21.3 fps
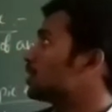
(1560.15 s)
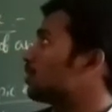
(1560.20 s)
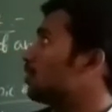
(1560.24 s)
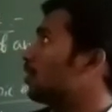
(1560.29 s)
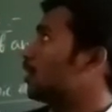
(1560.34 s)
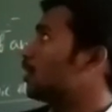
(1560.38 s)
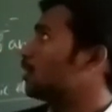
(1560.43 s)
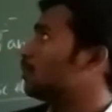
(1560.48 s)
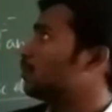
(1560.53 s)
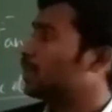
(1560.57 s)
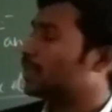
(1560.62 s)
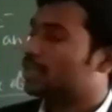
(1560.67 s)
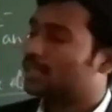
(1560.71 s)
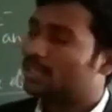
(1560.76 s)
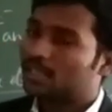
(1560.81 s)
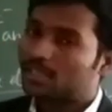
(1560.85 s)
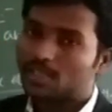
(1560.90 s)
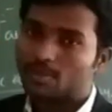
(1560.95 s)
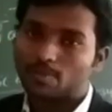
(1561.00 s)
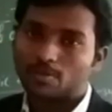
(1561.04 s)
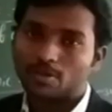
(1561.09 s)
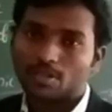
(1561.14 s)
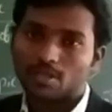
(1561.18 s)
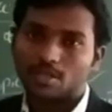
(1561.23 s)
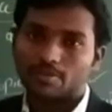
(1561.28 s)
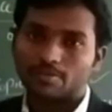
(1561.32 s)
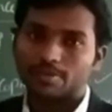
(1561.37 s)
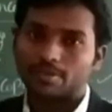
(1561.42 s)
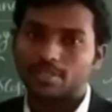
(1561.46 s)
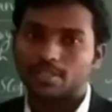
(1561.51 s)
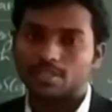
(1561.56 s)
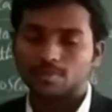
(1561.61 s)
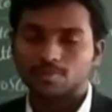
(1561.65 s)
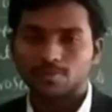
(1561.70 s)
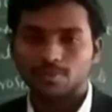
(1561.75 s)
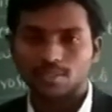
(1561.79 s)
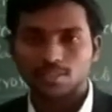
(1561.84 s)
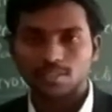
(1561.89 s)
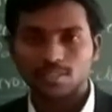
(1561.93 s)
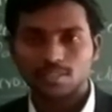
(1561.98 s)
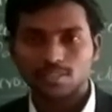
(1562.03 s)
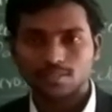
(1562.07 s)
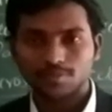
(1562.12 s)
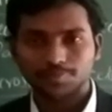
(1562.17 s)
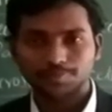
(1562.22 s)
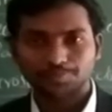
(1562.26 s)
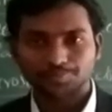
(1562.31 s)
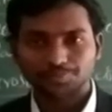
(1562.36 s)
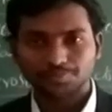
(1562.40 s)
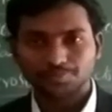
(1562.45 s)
quantum mechanical model of an atom, that is